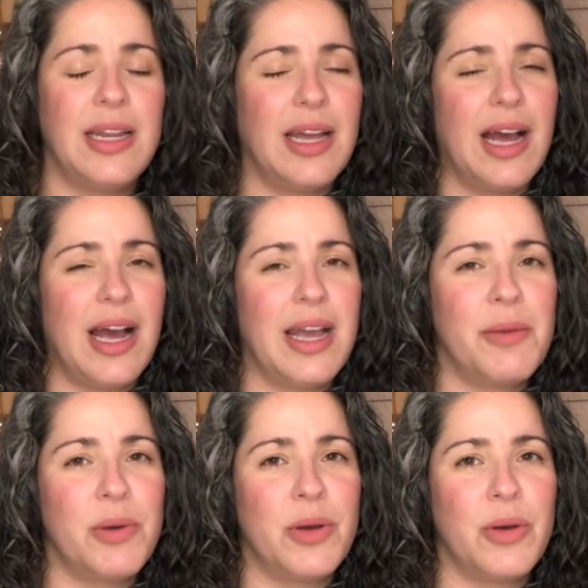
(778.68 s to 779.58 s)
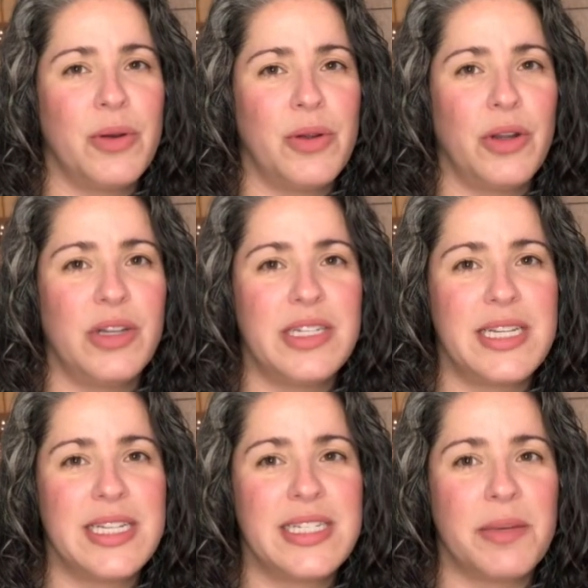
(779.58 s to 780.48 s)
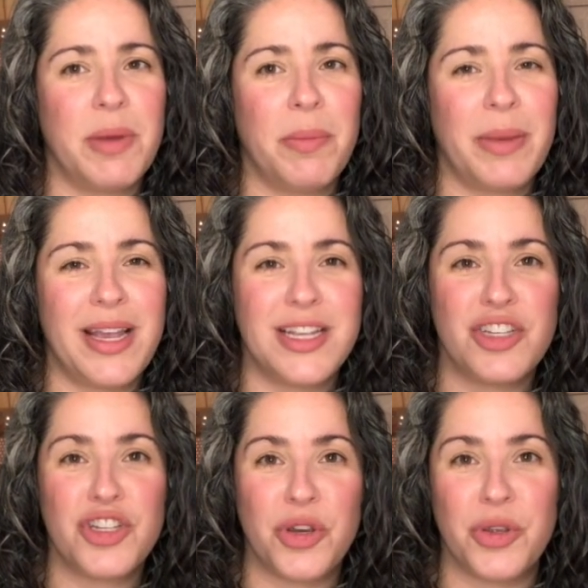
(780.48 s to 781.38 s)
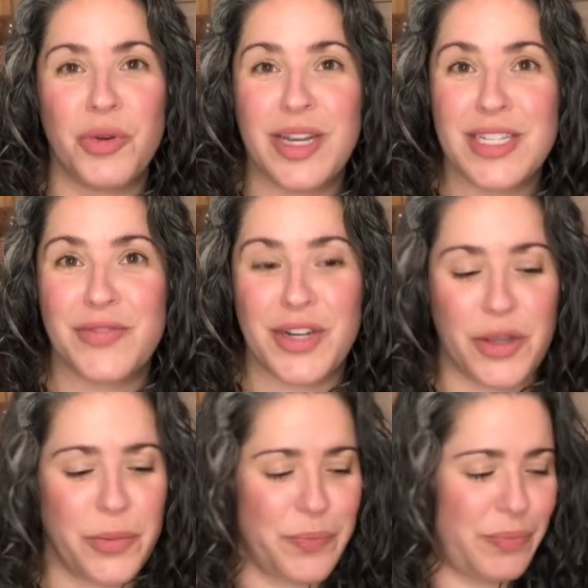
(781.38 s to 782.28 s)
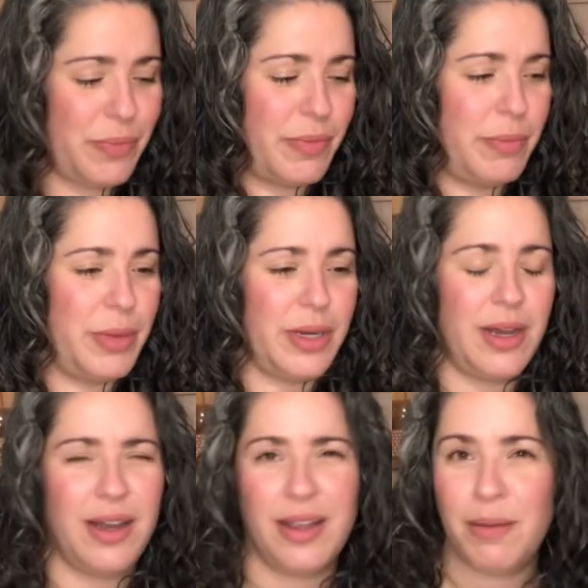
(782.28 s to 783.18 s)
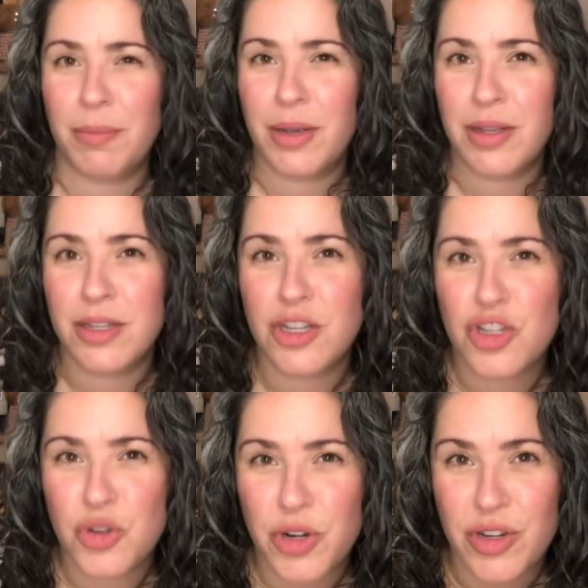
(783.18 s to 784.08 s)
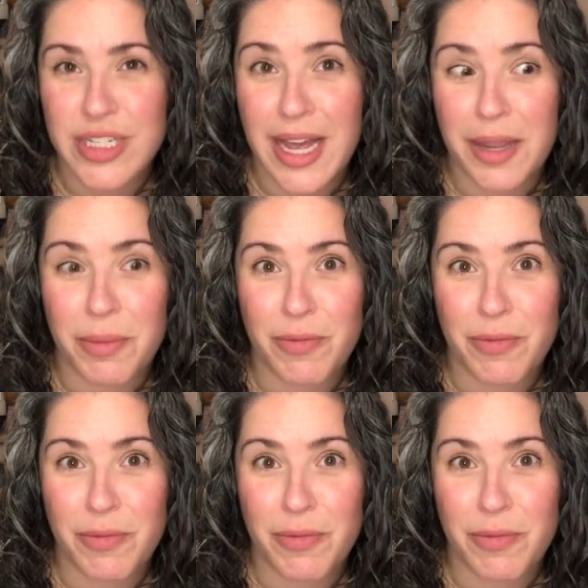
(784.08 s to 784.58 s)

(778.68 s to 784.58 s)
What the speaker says: I will dig some up and show you next video, but I am short on time